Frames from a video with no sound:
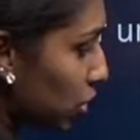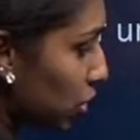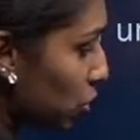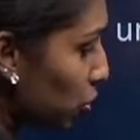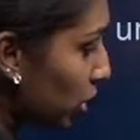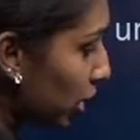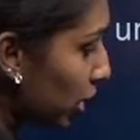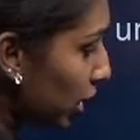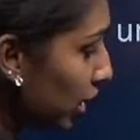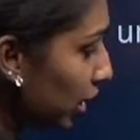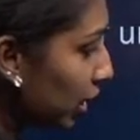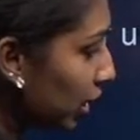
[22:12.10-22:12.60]
to
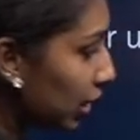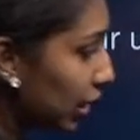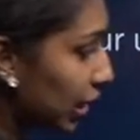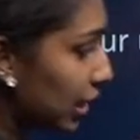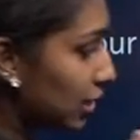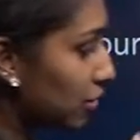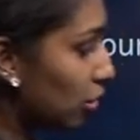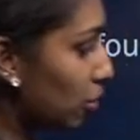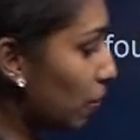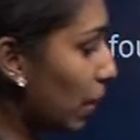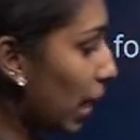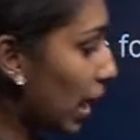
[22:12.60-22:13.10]
there, it
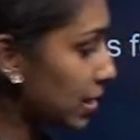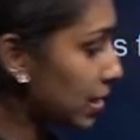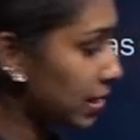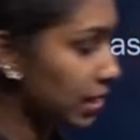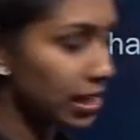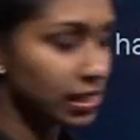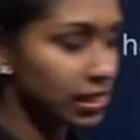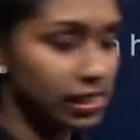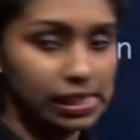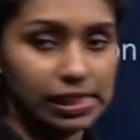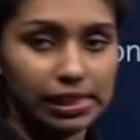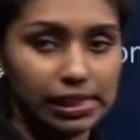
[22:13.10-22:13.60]
will be
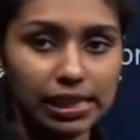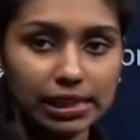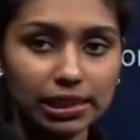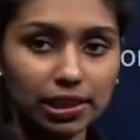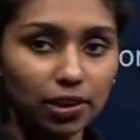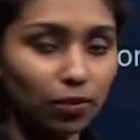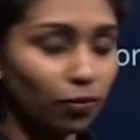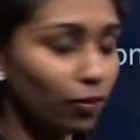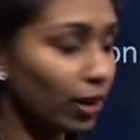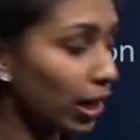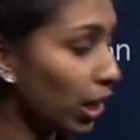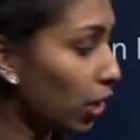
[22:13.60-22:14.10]
exciting, right?
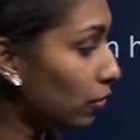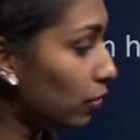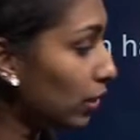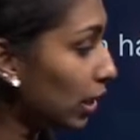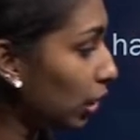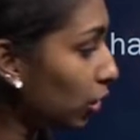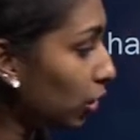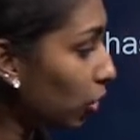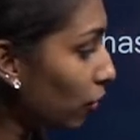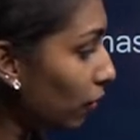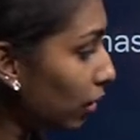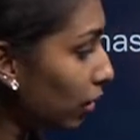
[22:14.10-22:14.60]
One of the
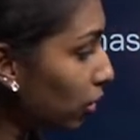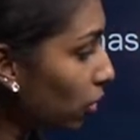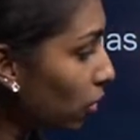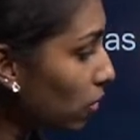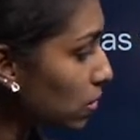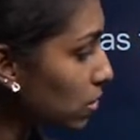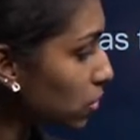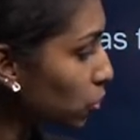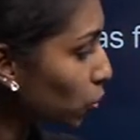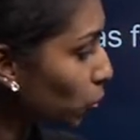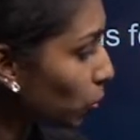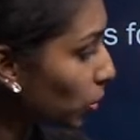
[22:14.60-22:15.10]
electron will
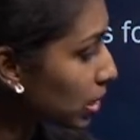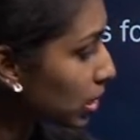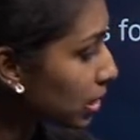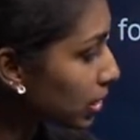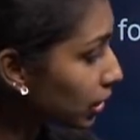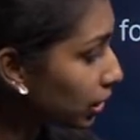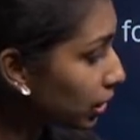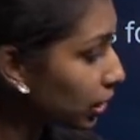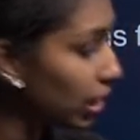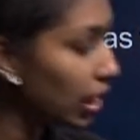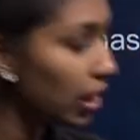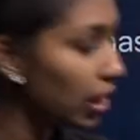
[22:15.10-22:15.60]
goes towards the
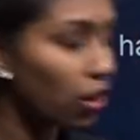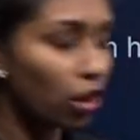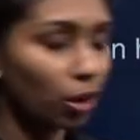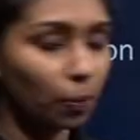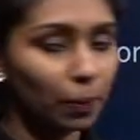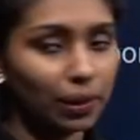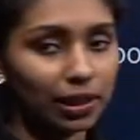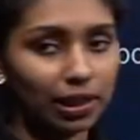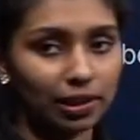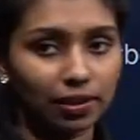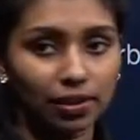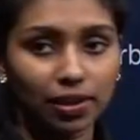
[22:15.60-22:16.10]
third
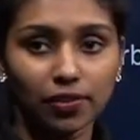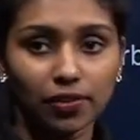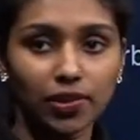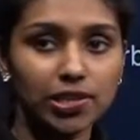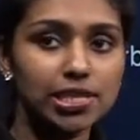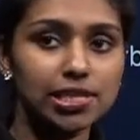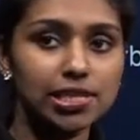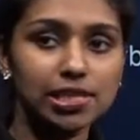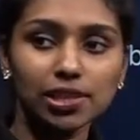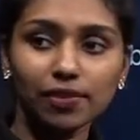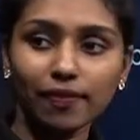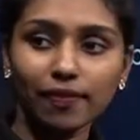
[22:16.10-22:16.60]
orbital, which
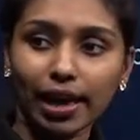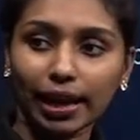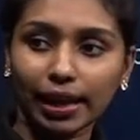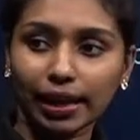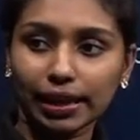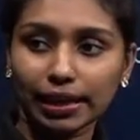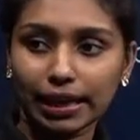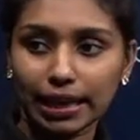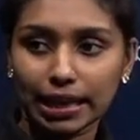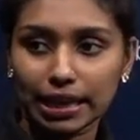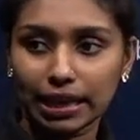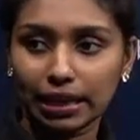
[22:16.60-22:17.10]
is in the
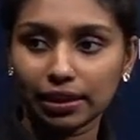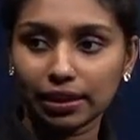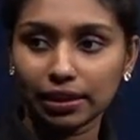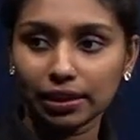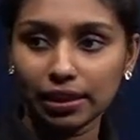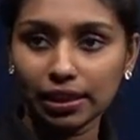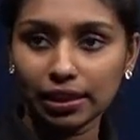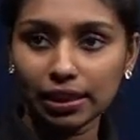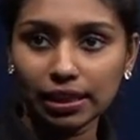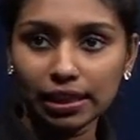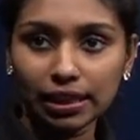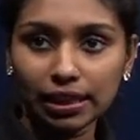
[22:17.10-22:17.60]
vacant here,
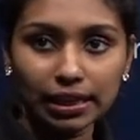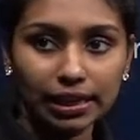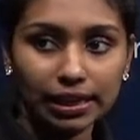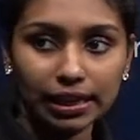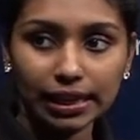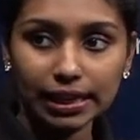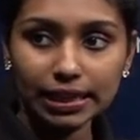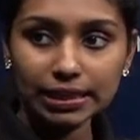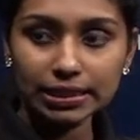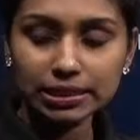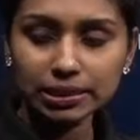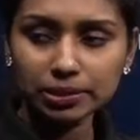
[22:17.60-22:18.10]

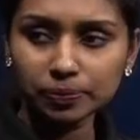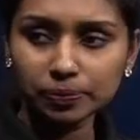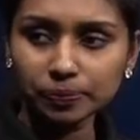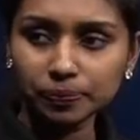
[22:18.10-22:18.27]
right?